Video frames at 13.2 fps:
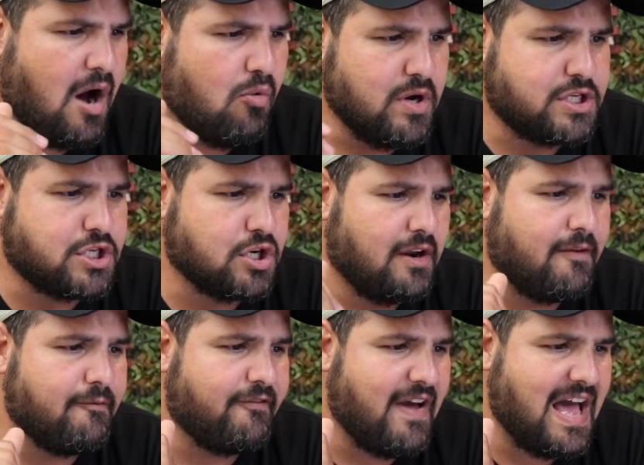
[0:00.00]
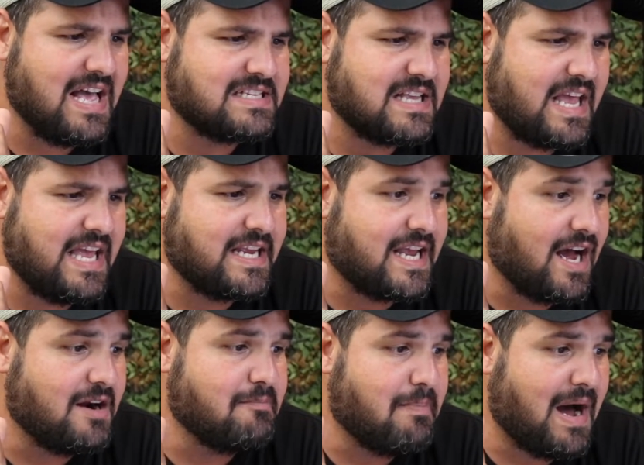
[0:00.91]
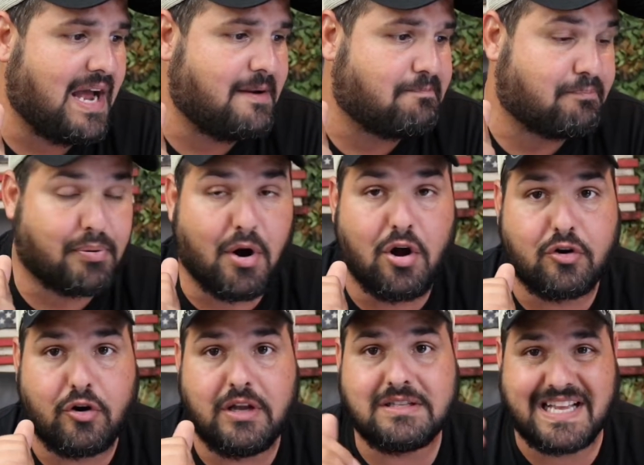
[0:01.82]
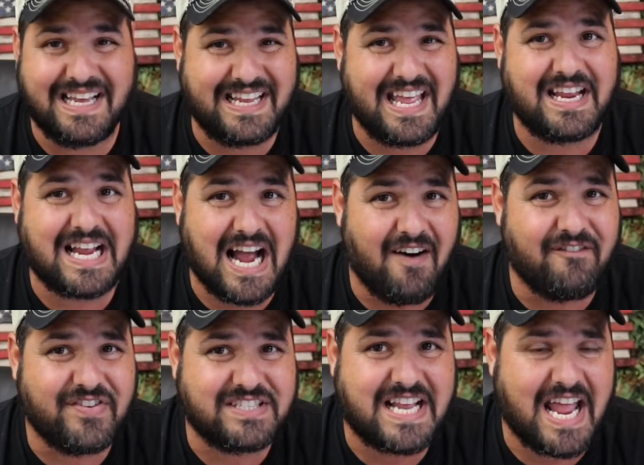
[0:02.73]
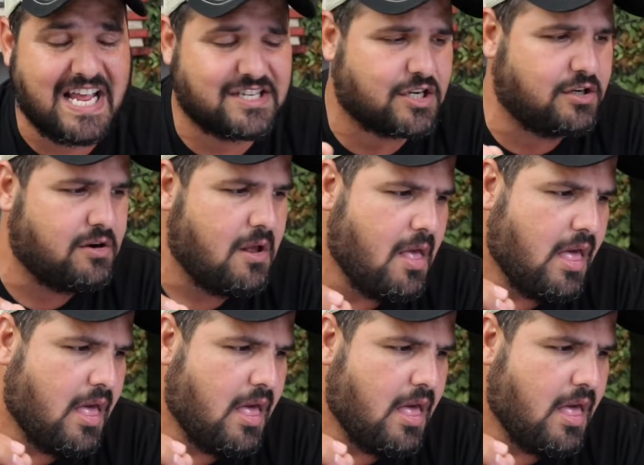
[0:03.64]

We should invest in gun buy programs. Again, confiscation,